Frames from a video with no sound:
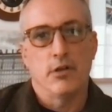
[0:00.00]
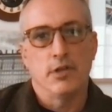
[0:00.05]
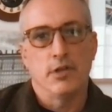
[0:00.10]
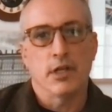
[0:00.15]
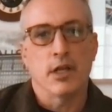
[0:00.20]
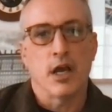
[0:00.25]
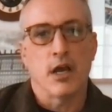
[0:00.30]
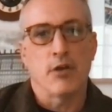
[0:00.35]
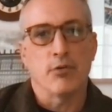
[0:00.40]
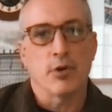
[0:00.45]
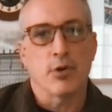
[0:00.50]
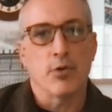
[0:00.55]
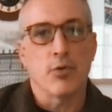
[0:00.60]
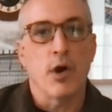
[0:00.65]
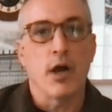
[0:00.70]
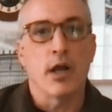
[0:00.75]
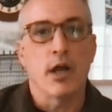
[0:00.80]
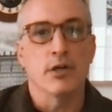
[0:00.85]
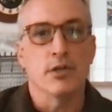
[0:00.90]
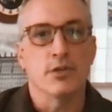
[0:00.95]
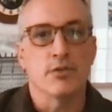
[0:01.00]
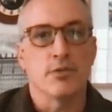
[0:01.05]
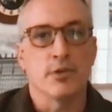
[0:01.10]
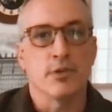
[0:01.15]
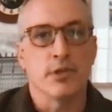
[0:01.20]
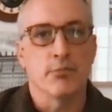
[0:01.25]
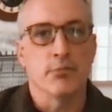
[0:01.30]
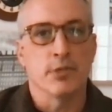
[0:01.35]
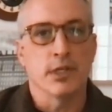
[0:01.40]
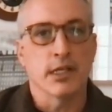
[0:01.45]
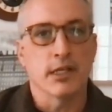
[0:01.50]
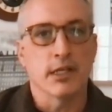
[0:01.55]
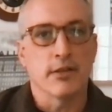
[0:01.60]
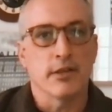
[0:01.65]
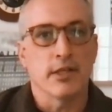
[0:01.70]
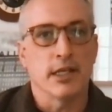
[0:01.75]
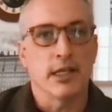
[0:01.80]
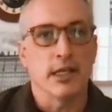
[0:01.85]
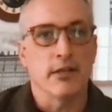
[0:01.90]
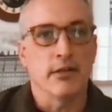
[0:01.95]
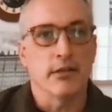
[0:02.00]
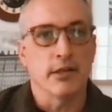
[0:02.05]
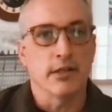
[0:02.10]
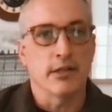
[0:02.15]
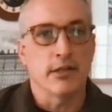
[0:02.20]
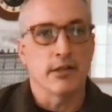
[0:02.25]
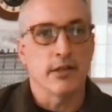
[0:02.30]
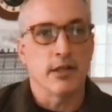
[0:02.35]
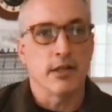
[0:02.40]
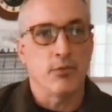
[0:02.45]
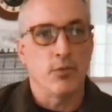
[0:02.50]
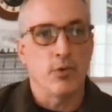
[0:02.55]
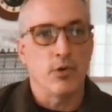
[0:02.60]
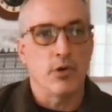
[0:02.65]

God requires for them to get the healing that they want.